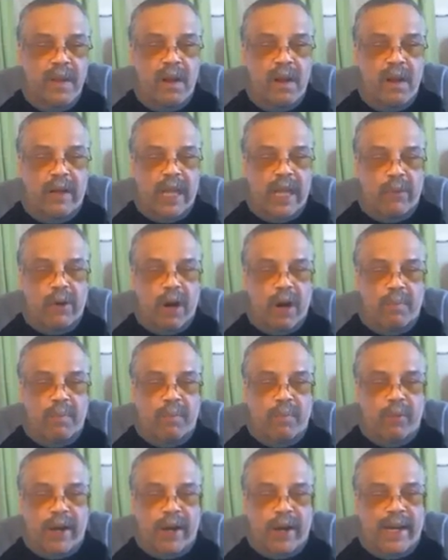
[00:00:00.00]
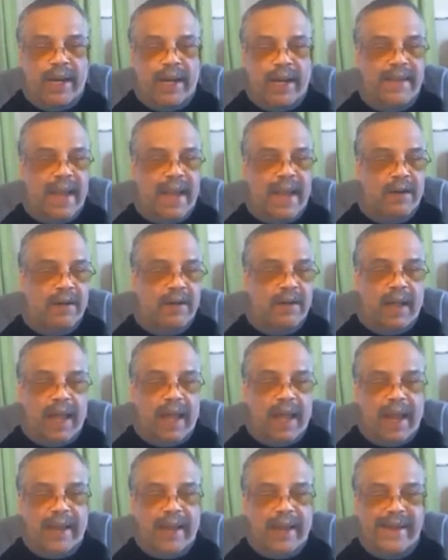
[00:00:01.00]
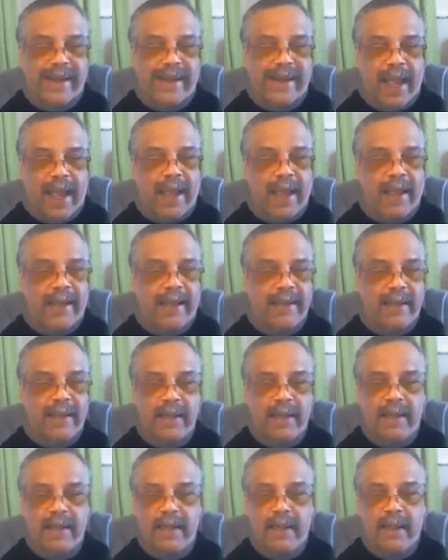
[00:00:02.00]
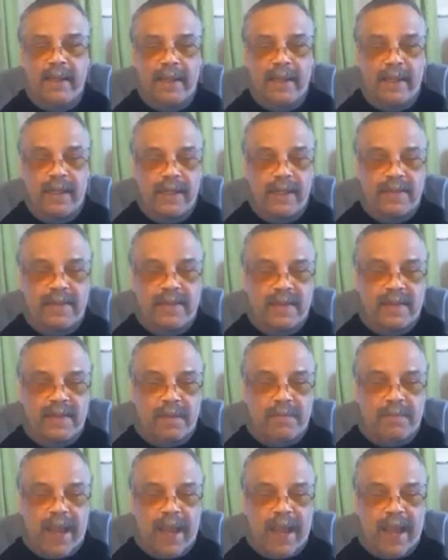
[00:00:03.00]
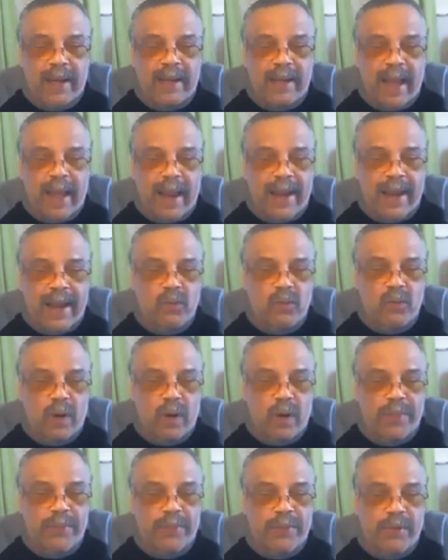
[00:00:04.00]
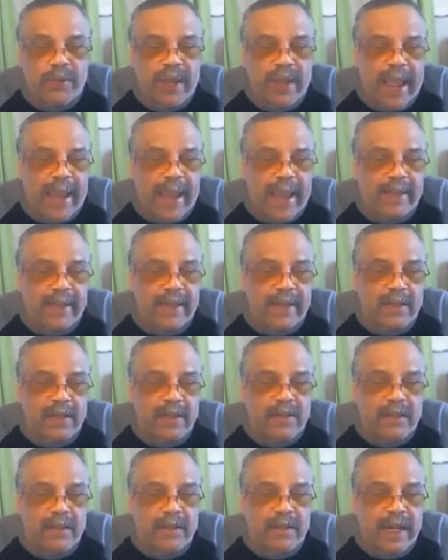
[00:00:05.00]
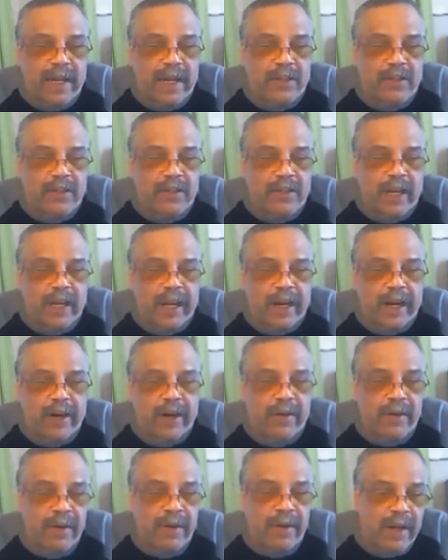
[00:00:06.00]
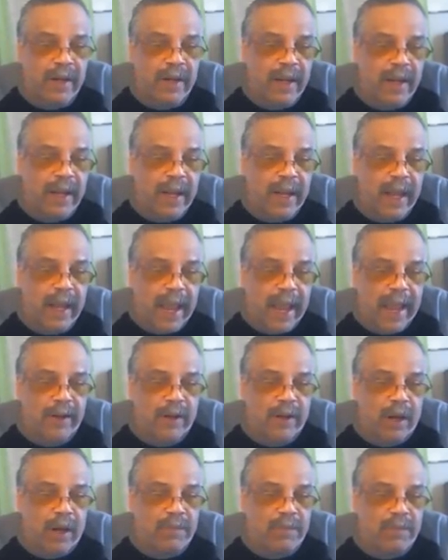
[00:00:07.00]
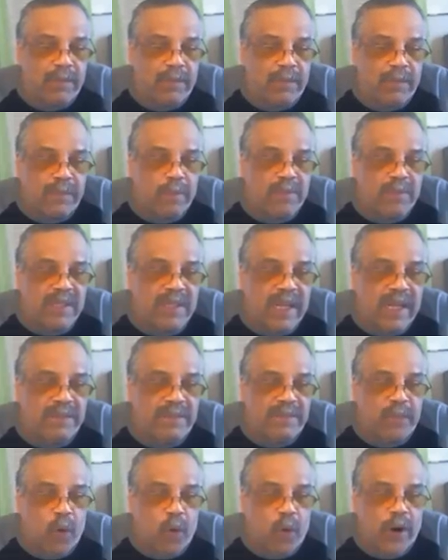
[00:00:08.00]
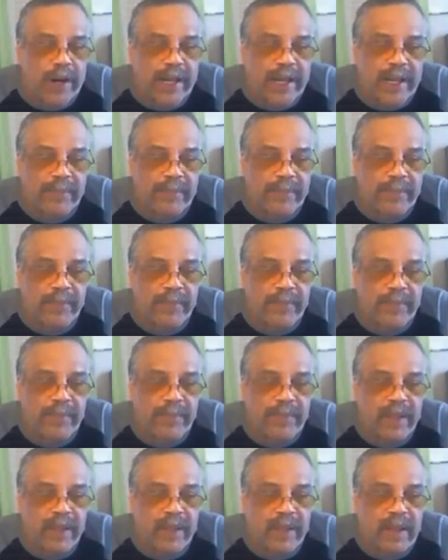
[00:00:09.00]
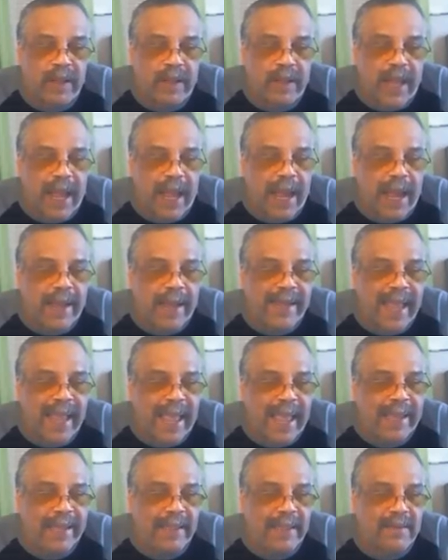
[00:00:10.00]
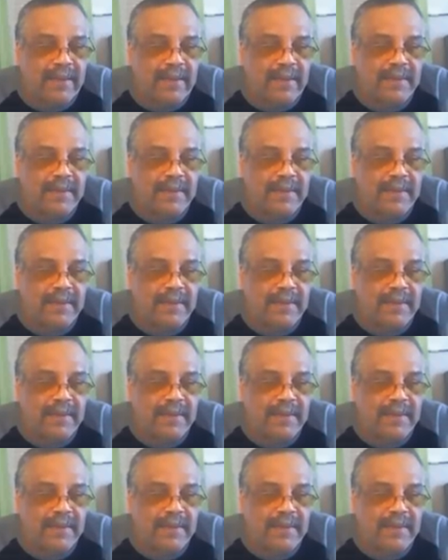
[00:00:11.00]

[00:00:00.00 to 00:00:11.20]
Okay, we're going to bring that down to line 9. It says combine lines 1 through 8, enter here, and on Form 1040, line 8.